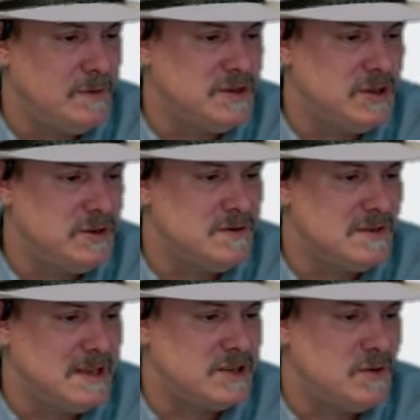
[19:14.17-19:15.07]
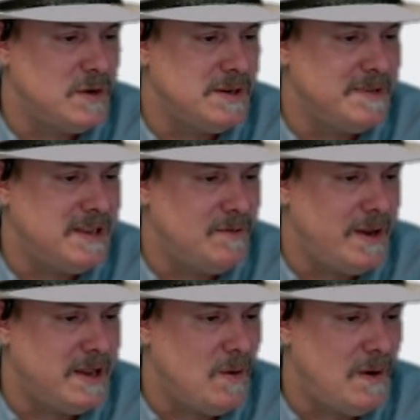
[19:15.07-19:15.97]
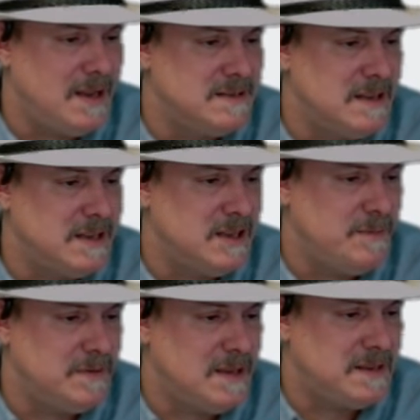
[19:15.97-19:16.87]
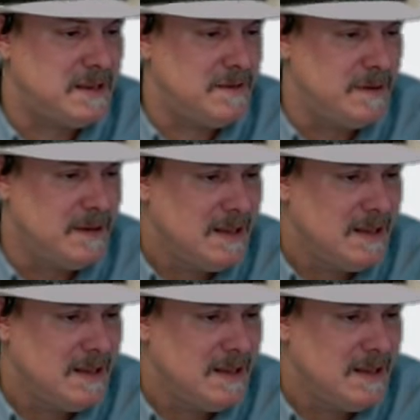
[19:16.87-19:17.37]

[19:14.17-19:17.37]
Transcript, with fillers: We should use Electroneum giveaway coins and com- that the com-